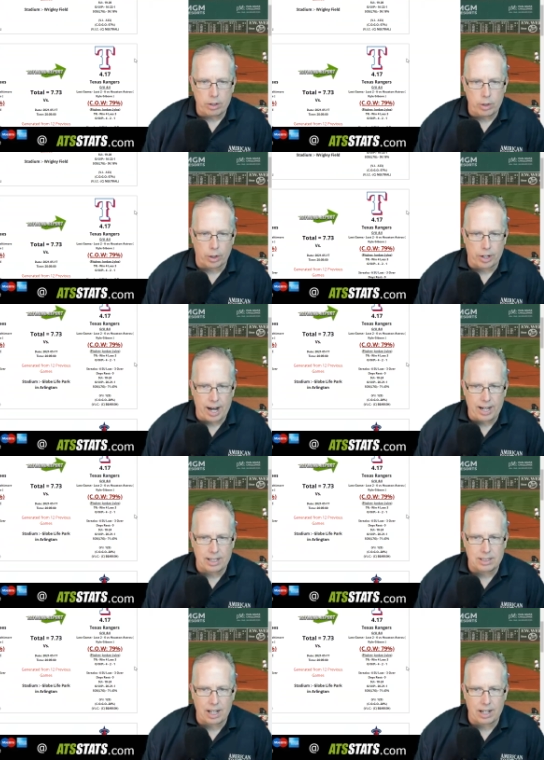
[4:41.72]
New York
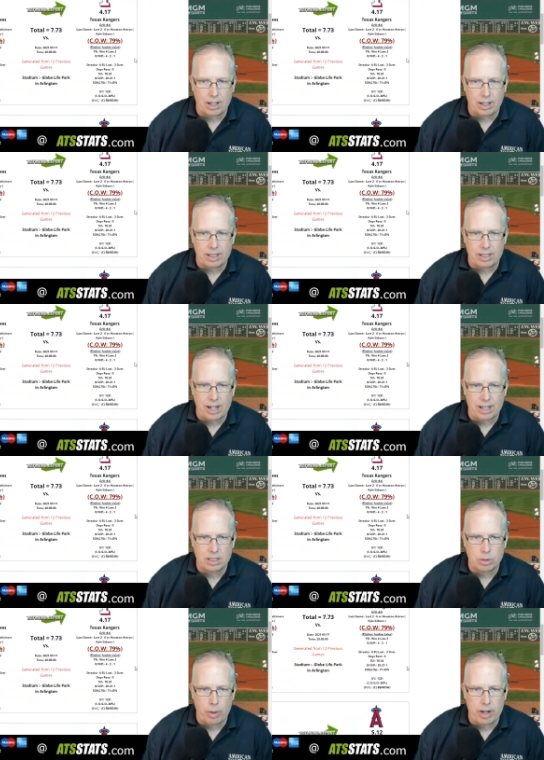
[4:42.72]
Yankees taking on the
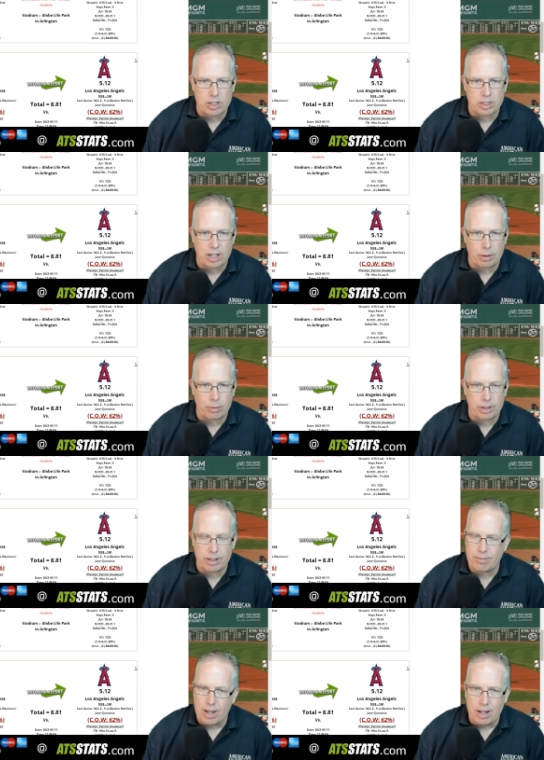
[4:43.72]
Texas Rangers. Now, you
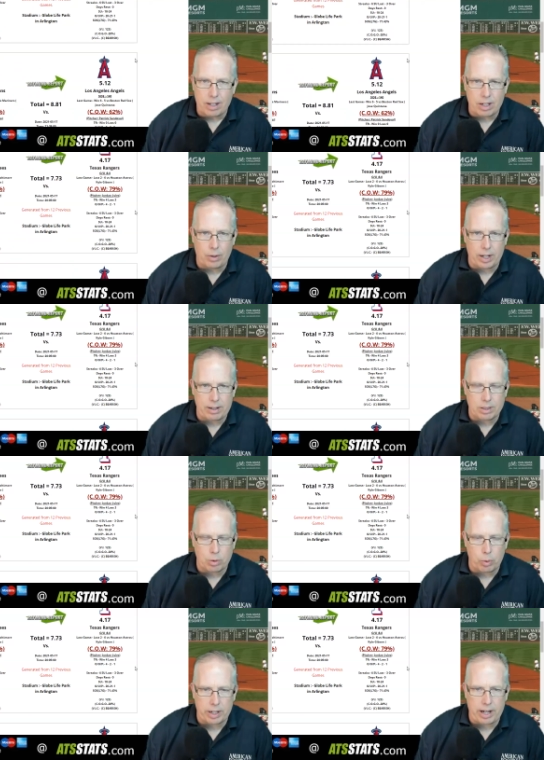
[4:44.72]
know what? That was
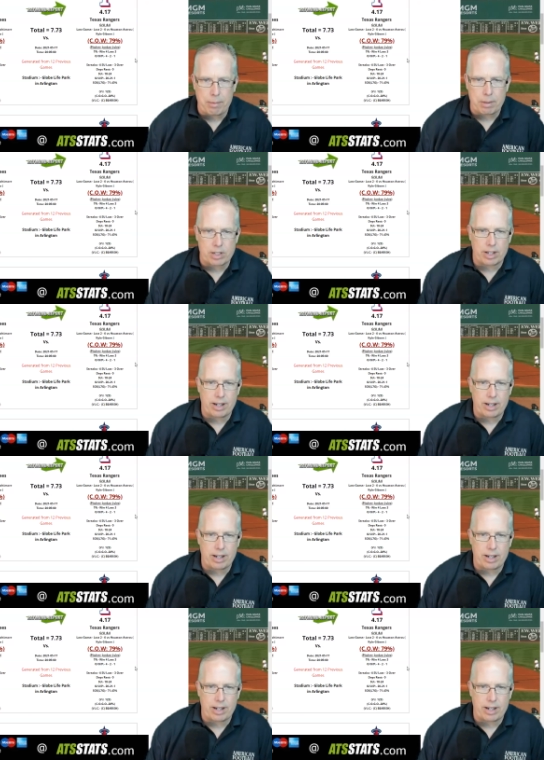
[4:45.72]
a weird game yesterday.